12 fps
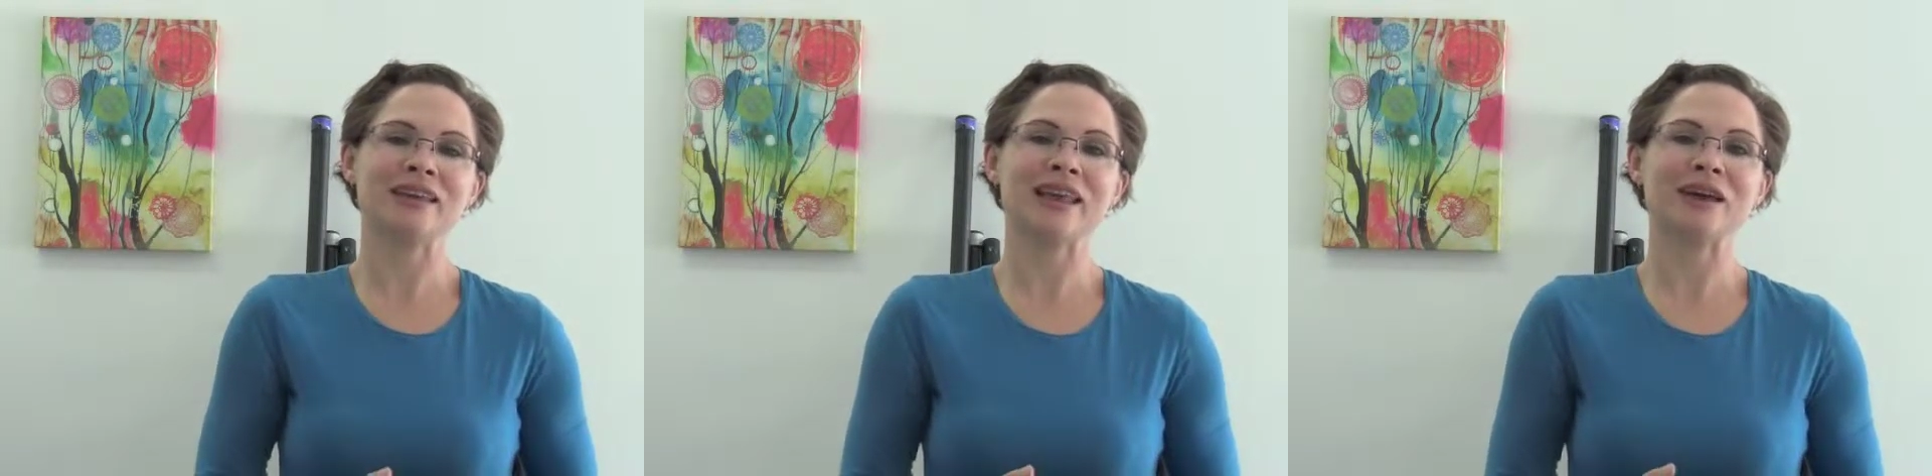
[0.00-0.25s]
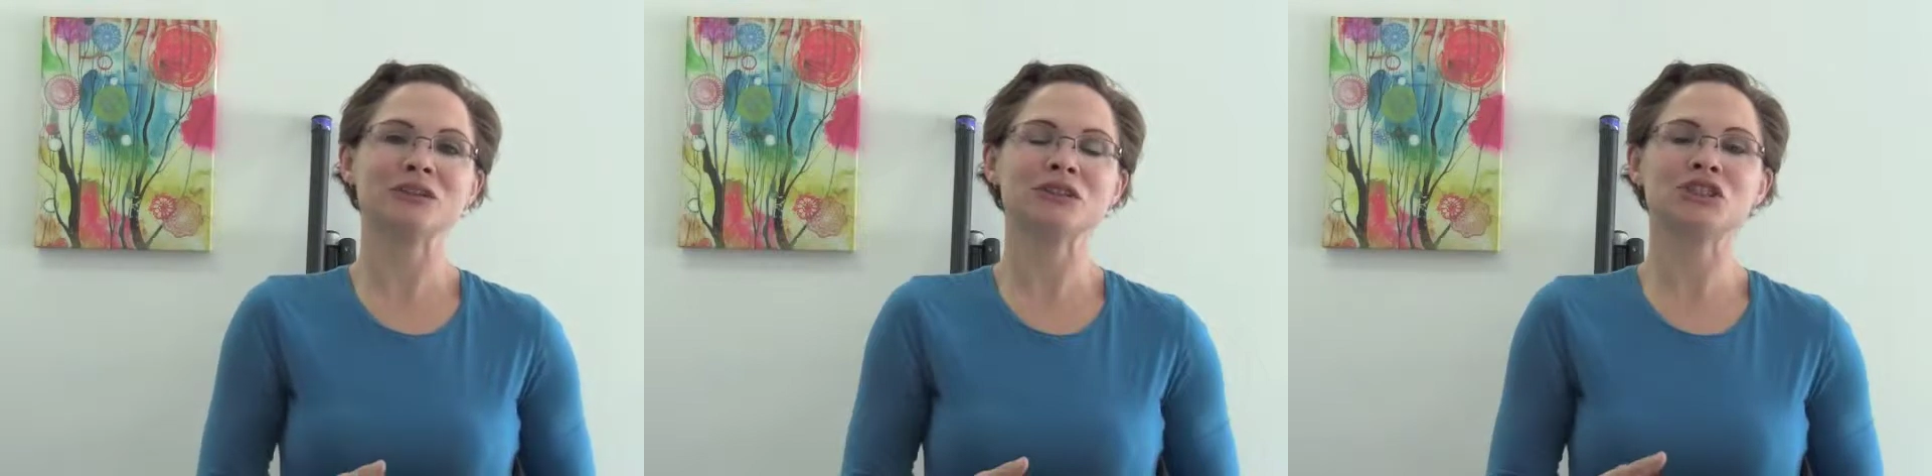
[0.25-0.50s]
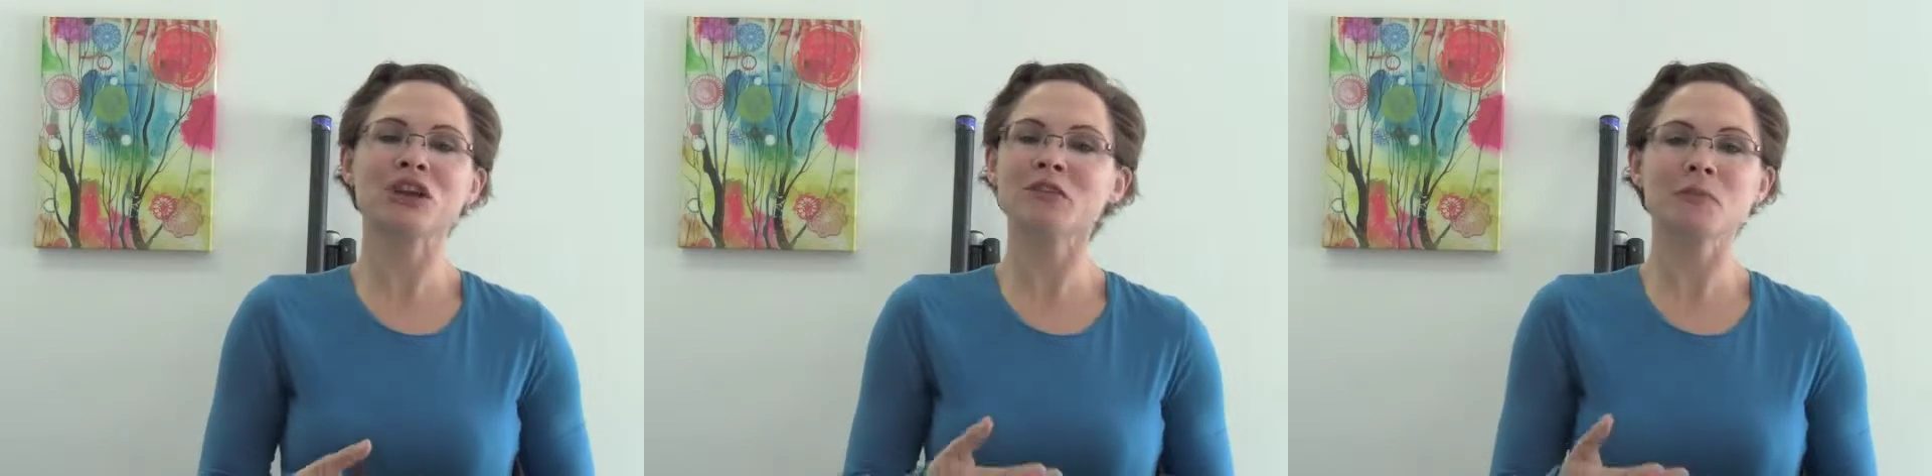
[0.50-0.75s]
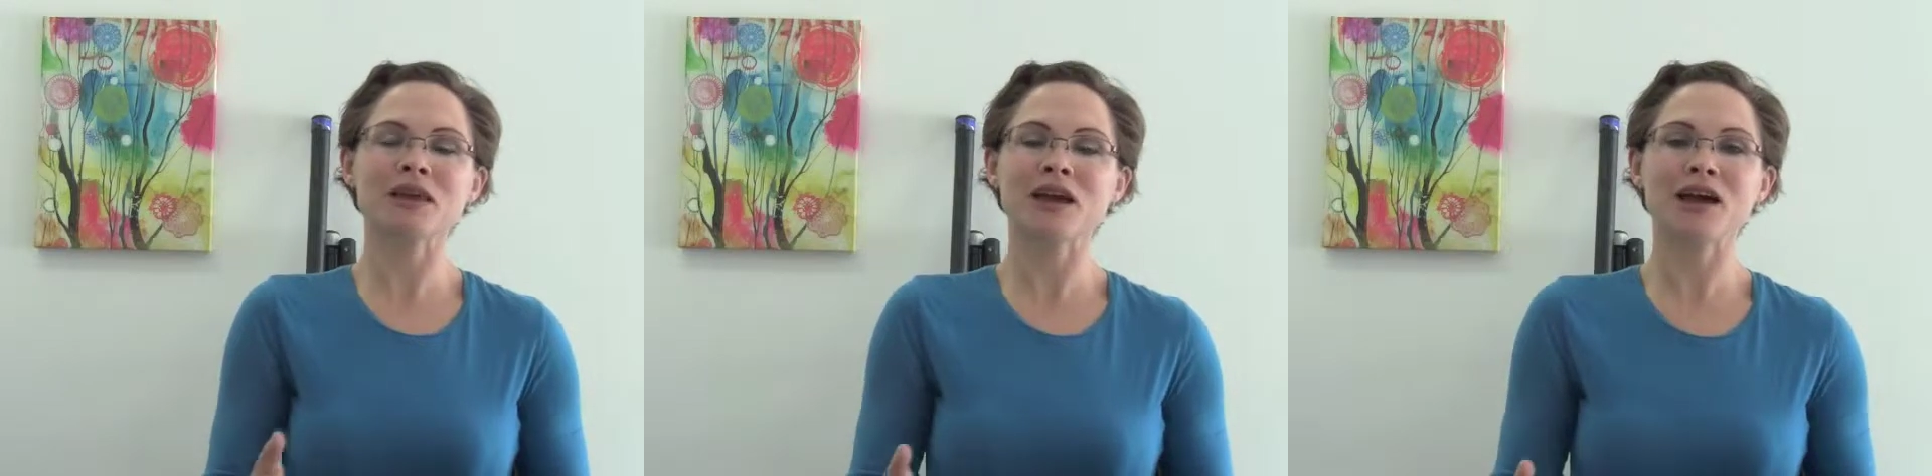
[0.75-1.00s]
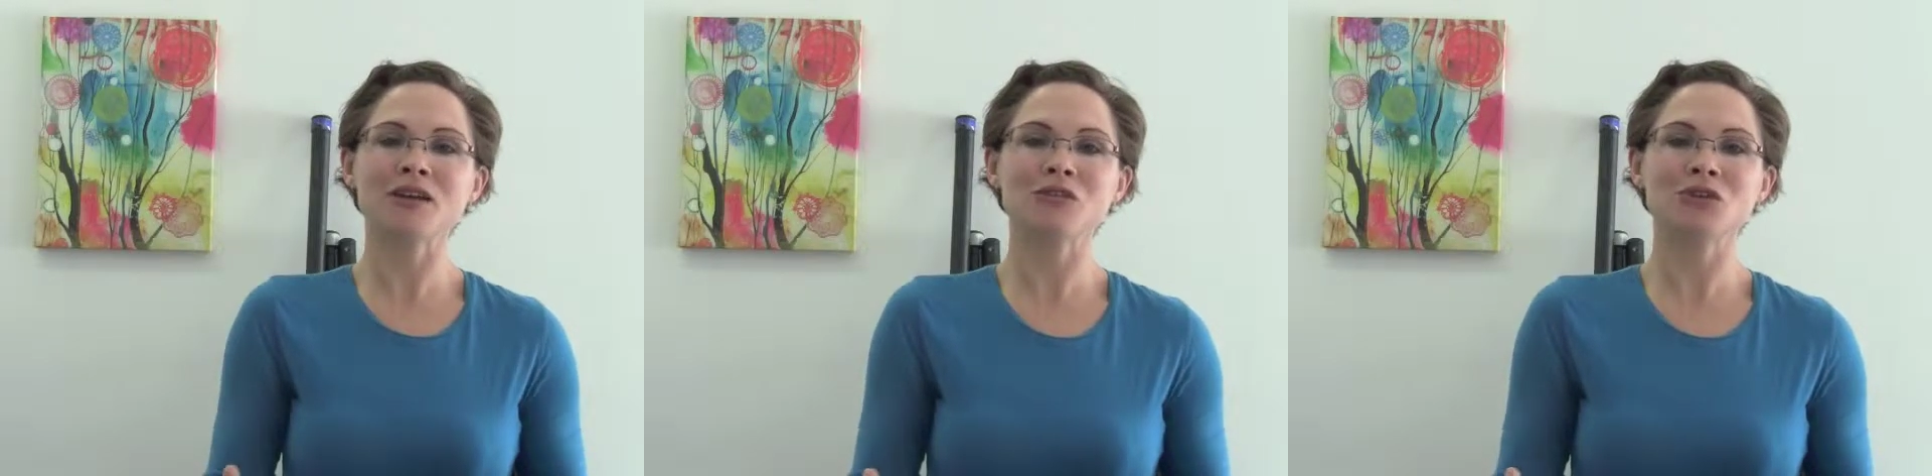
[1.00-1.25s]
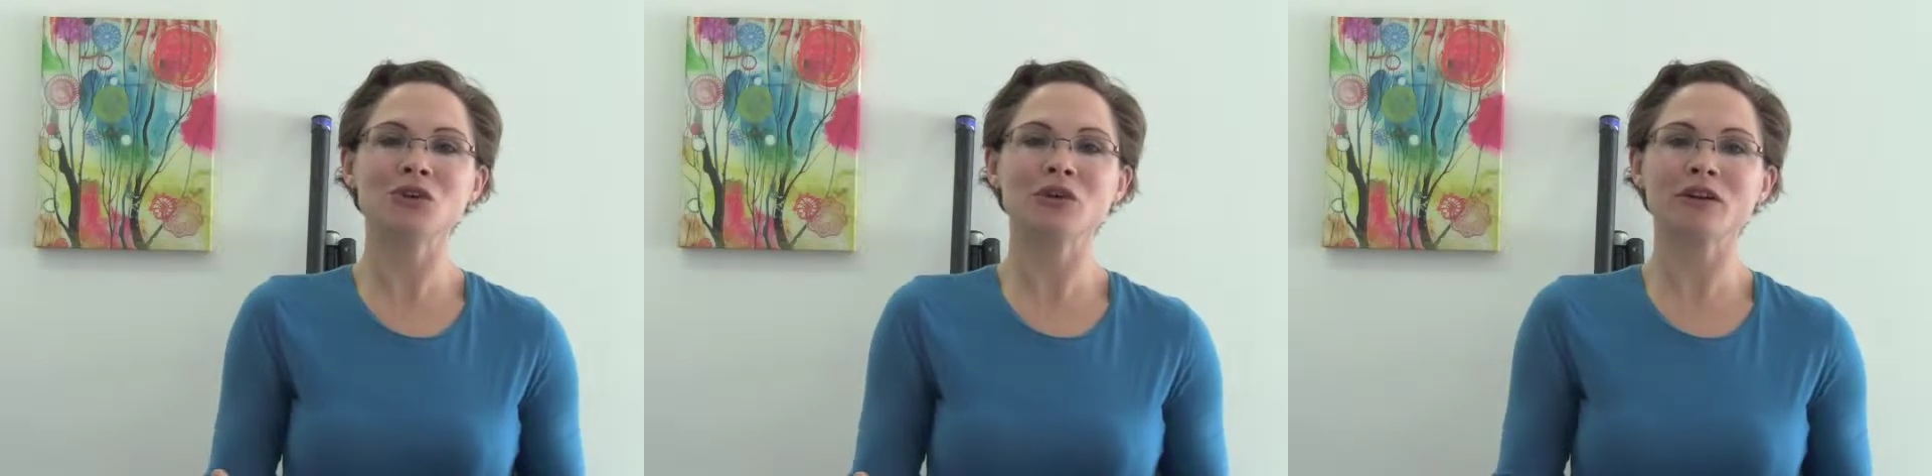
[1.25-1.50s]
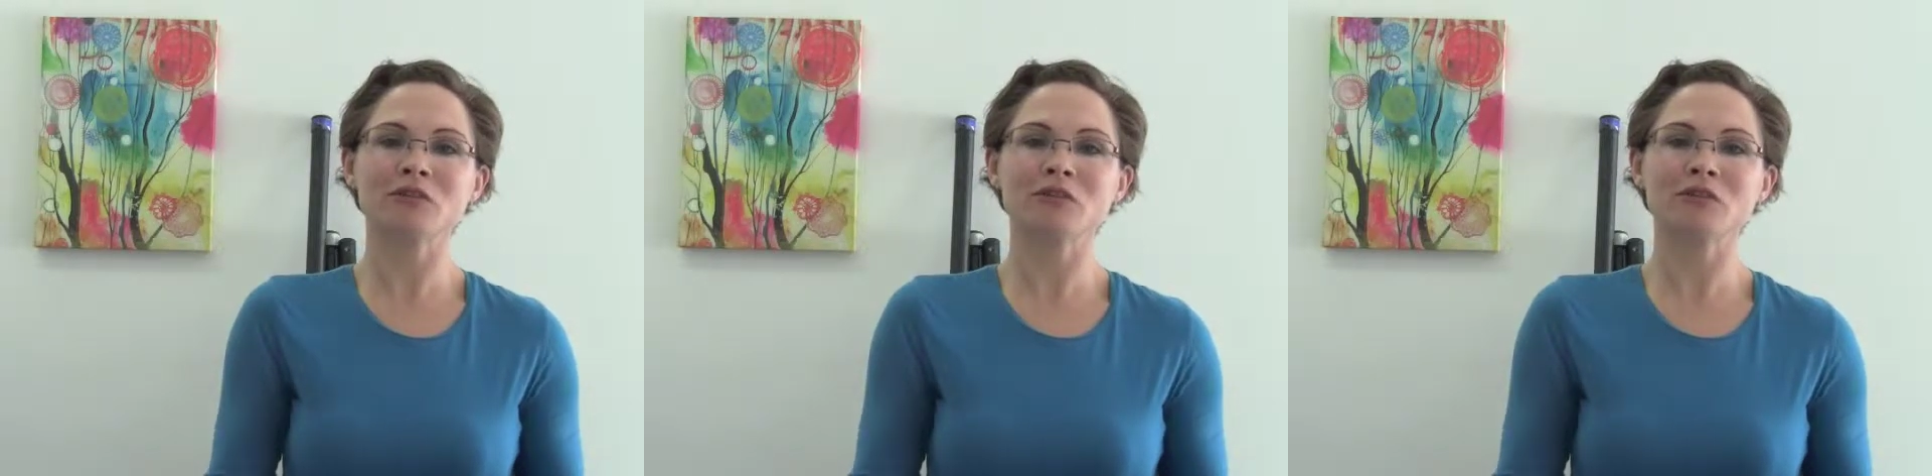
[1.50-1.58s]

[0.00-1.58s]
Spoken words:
Now, just because you're